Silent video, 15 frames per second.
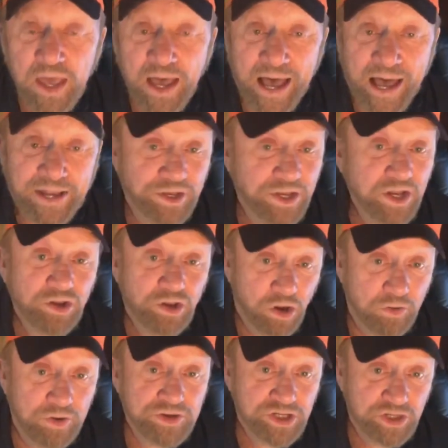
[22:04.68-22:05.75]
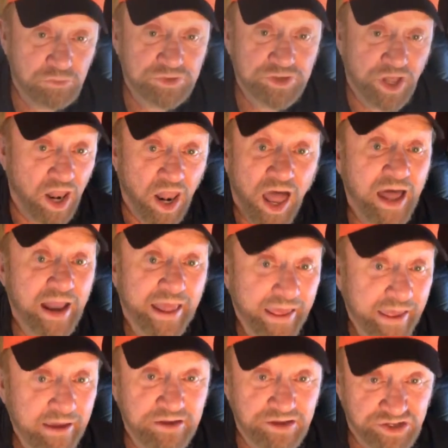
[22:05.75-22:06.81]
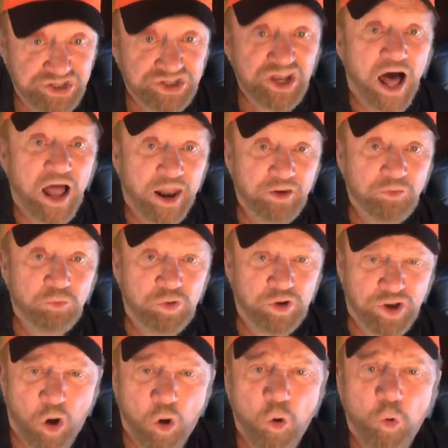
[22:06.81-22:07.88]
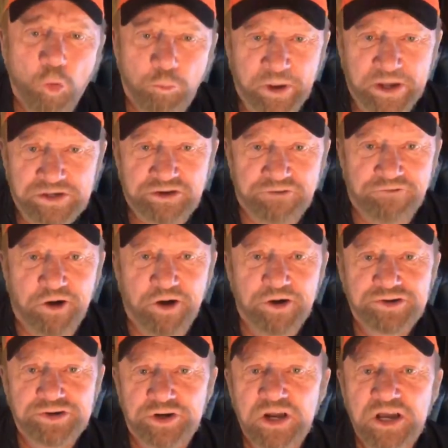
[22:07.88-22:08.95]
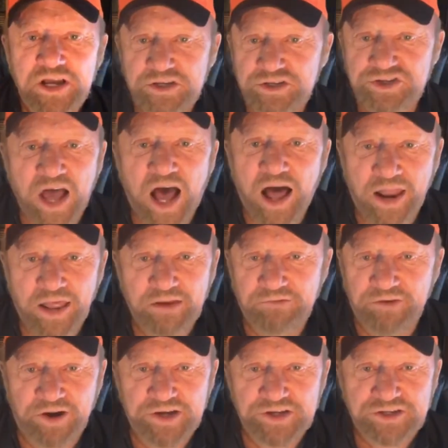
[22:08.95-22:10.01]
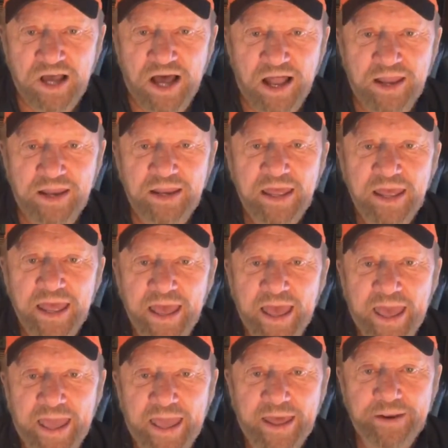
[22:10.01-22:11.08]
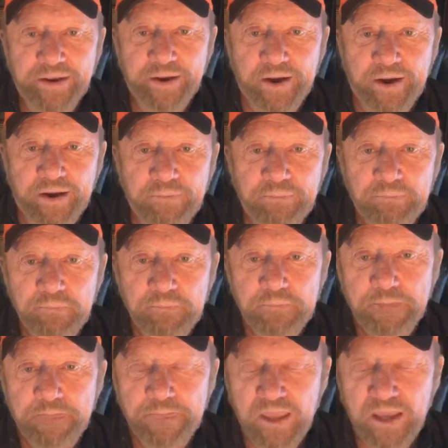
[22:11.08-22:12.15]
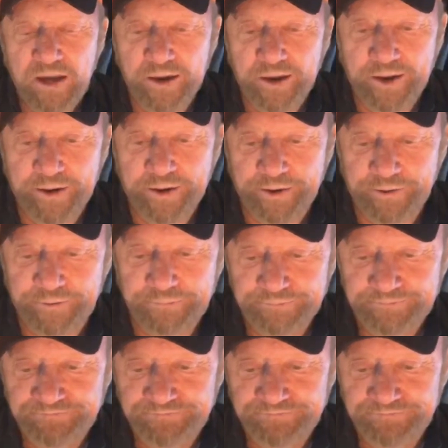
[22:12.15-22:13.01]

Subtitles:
I did notice it was a lot solid wood, old piece of furniture, solid, very solid, and I